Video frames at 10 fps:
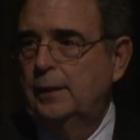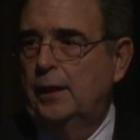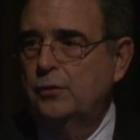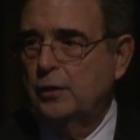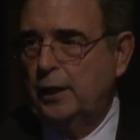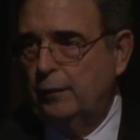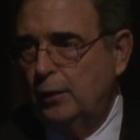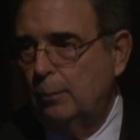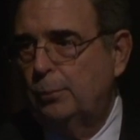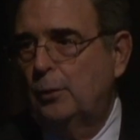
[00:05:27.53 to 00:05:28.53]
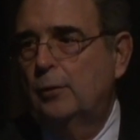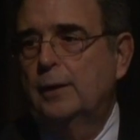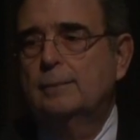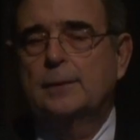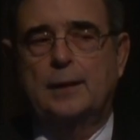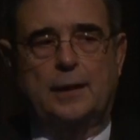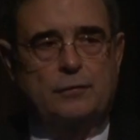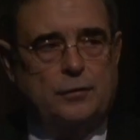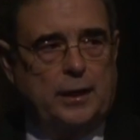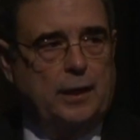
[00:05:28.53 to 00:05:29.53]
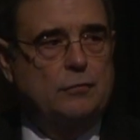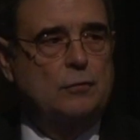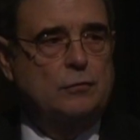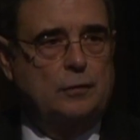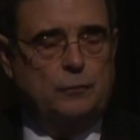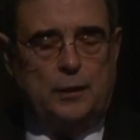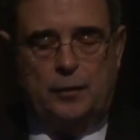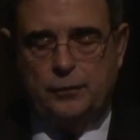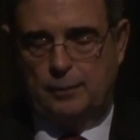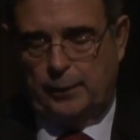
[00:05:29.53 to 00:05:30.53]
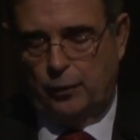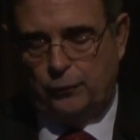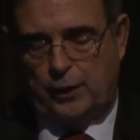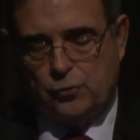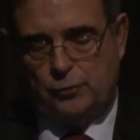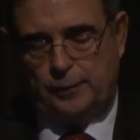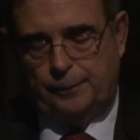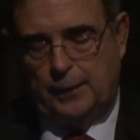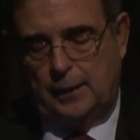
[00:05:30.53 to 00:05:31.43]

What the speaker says: engineering component, sciences involved in manufacturing.